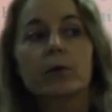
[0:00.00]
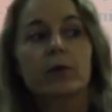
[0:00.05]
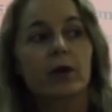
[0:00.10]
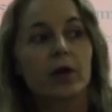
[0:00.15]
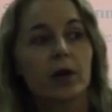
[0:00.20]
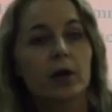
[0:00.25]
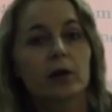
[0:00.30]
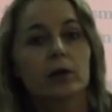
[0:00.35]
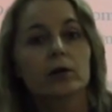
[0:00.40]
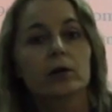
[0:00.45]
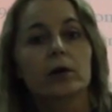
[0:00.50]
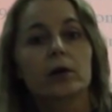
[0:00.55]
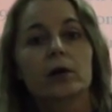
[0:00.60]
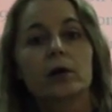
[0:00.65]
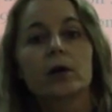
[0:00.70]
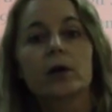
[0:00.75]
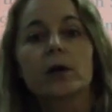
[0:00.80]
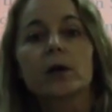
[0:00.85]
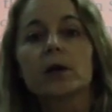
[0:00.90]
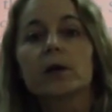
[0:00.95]
with
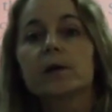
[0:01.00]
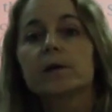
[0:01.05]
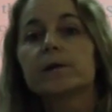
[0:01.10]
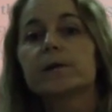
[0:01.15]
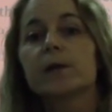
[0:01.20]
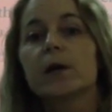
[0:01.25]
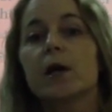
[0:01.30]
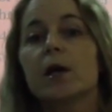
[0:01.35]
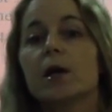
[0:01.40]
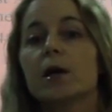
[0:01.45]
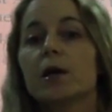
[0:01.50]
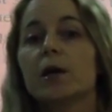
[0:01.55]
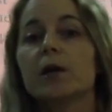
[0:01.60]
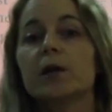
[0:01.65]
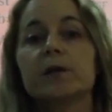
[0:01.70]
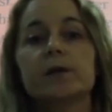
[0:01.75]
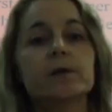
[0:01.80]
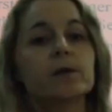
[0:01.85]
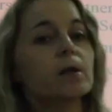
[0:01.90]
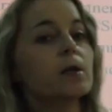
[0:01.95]
Hitler is
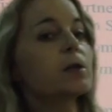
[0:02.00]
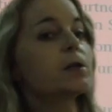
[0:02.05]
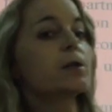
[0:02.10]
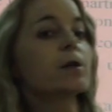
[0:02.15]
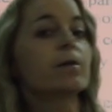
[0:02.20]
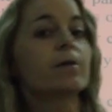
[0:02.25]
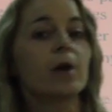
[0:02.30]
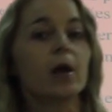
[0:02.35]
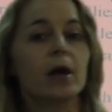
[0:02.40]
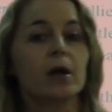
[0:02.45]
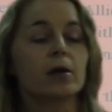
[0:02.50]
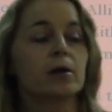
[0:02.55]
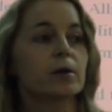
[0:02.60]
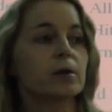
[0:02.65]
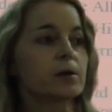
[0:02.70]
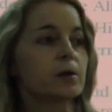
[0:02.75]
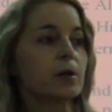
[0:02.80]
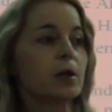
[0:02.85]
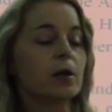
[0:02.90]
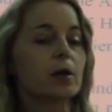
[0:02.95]
he sees that the end
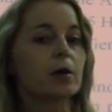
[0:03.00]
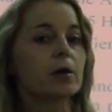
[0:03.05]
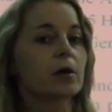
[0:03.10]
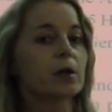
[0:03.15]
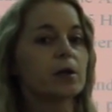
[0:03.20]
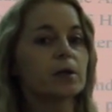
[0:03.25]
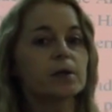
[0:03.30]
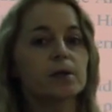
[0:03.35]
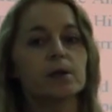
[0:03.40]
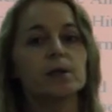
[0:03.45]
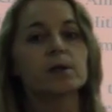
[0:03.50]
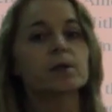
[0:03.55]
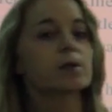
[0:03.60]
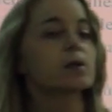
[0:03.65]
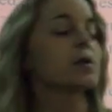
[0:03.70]
is near. He sees